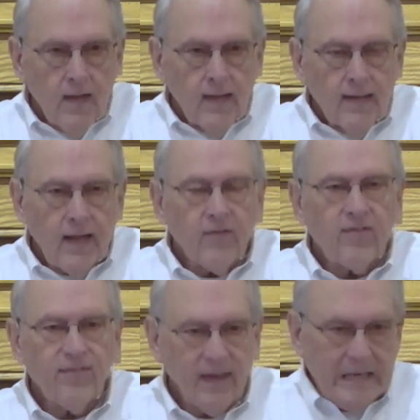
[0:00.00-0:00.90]
Now, the
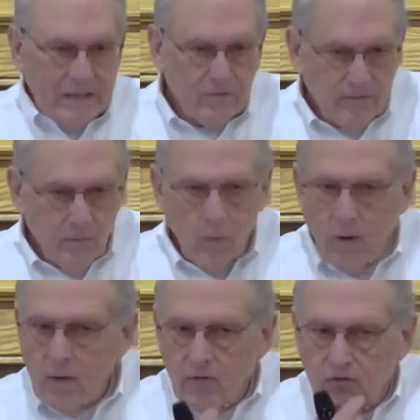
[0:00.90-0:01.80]
thickness of the
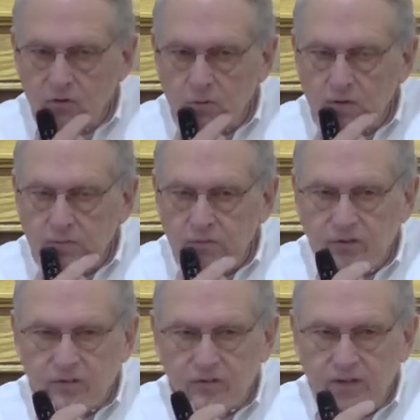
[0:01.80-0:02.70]
wall is
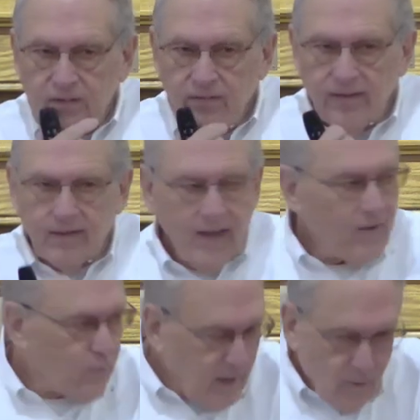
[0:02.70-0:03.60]
216 feet, and
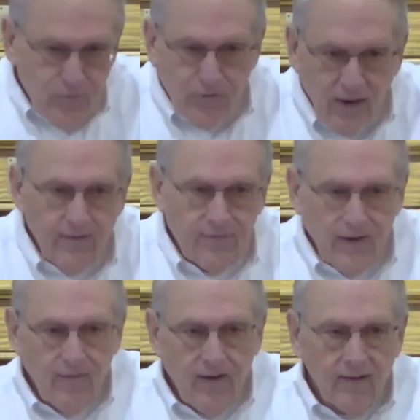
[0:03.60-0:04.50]
that's what I was trying to
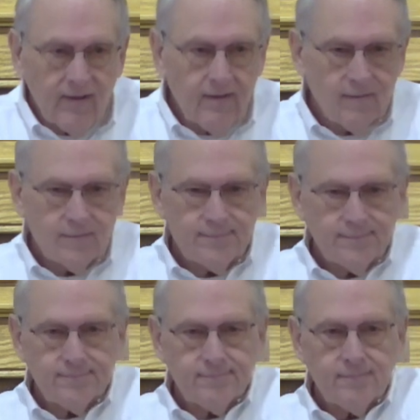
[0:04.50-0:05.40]
figure out here.
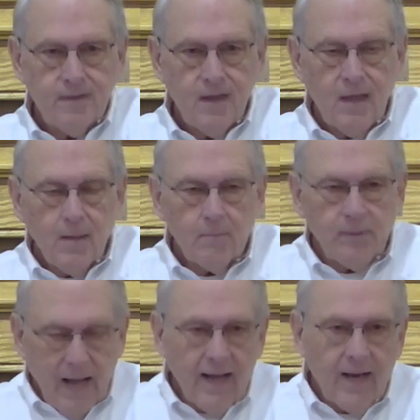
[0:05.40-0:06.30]

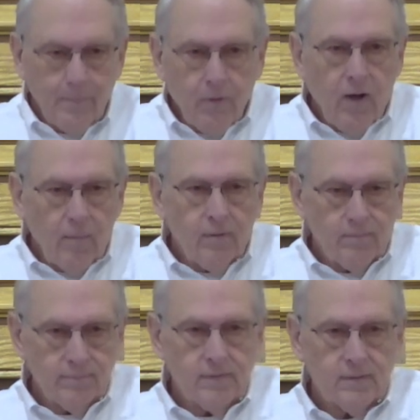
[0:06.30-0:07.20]
But I got a problem.
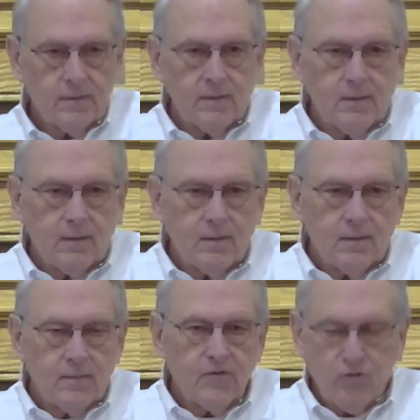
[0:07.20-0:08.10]

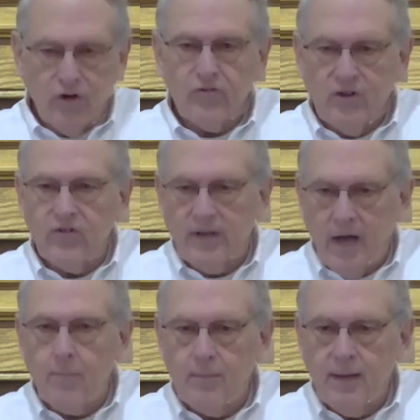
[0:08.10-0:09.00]
The church isn't
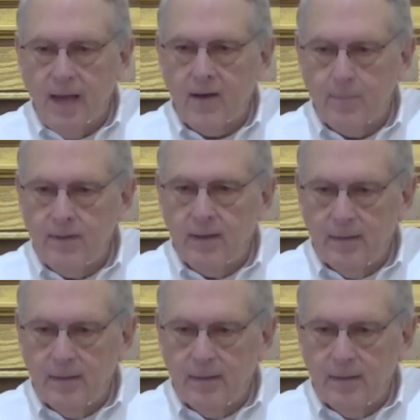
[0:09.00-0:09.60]
helping me out a bit